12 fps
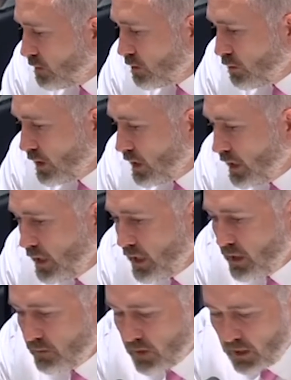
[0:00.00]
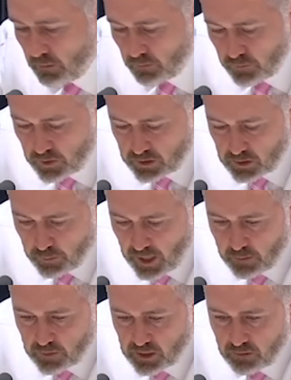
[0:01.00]
We're here, the
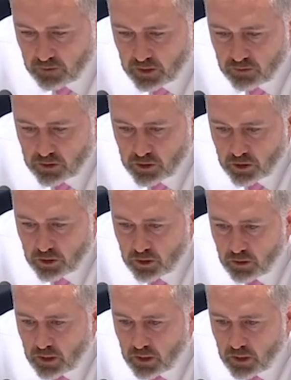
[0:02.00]
department have given you